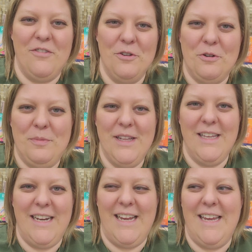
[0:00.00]

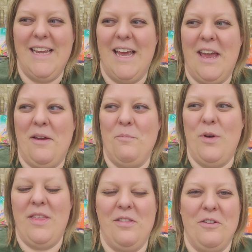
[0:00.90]
vulnerability um,
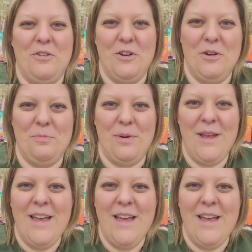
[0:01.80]
within the group,